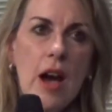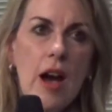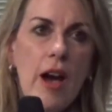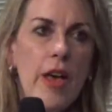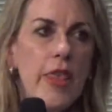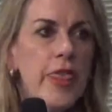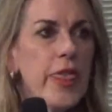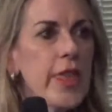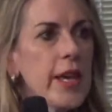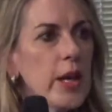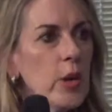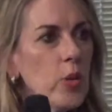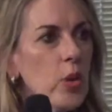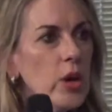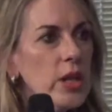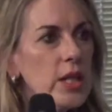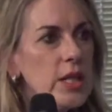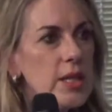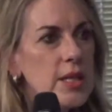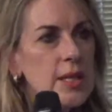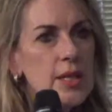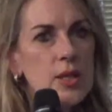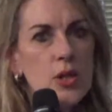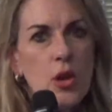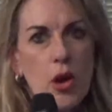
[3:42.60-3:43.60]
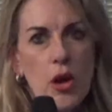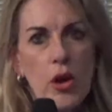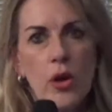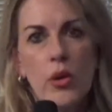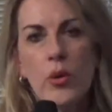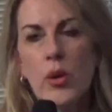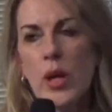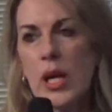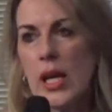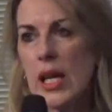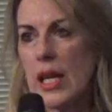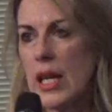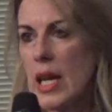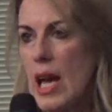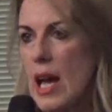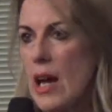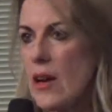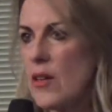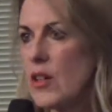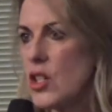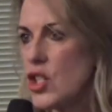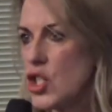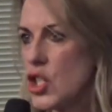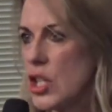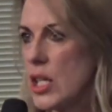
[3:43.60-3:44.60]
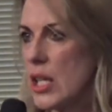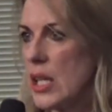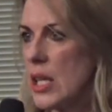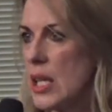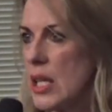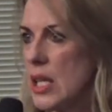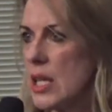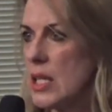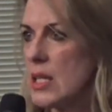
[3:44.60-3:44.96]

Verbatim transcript: I think what is so encouraging